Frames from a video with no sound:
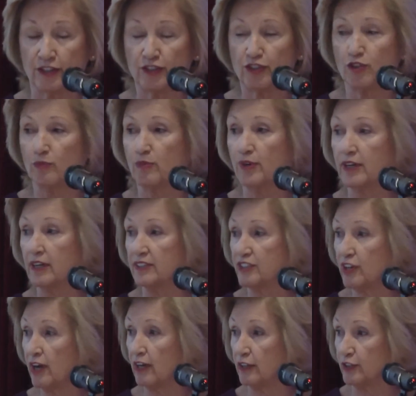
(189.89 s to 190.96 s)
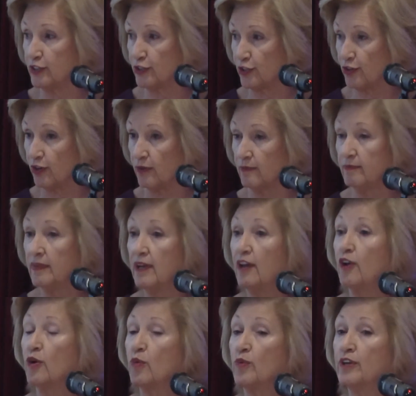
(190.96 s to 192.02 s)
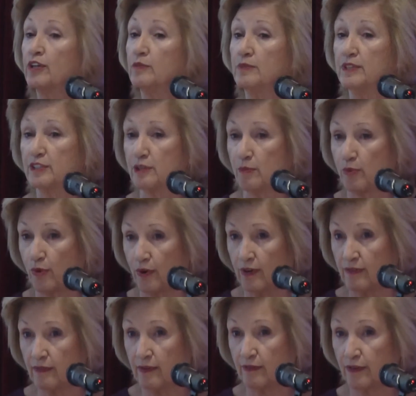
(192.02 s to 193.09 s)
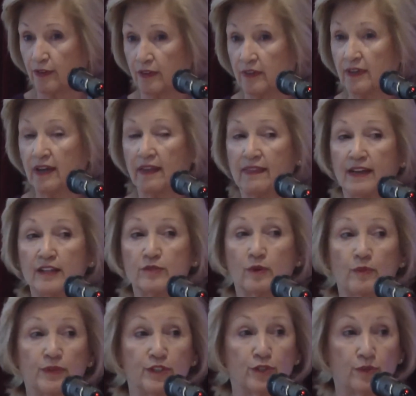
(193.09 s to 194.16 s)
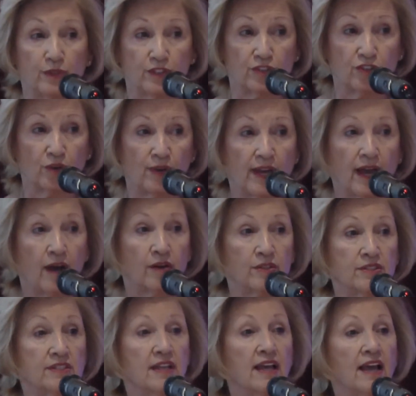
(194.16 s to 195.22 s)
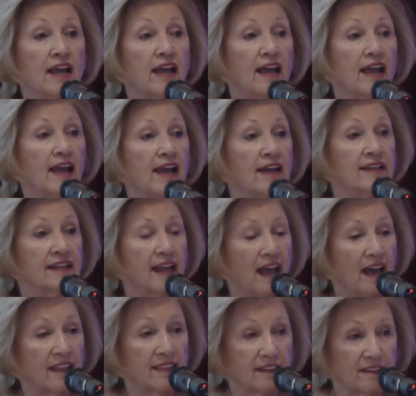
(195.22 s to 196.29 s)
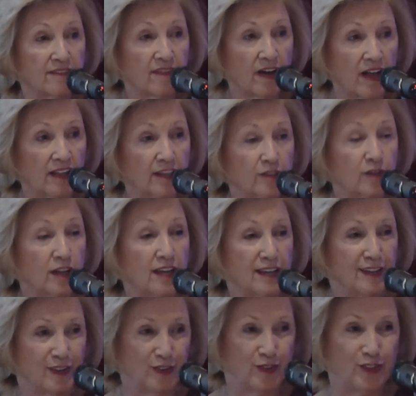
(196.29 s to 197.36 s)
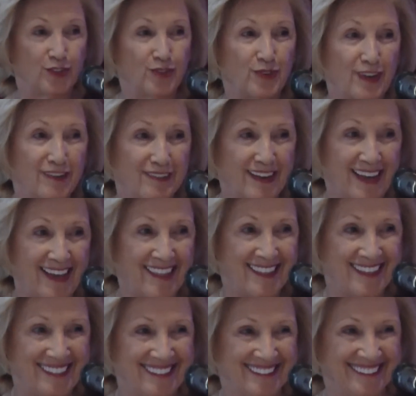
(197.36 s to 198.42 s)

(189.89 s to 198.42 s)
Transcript: to bring a child to term, we can be supportive of her. And that's what we do at Zoe House. And Kathy Kavalik, would you wave, Kathy?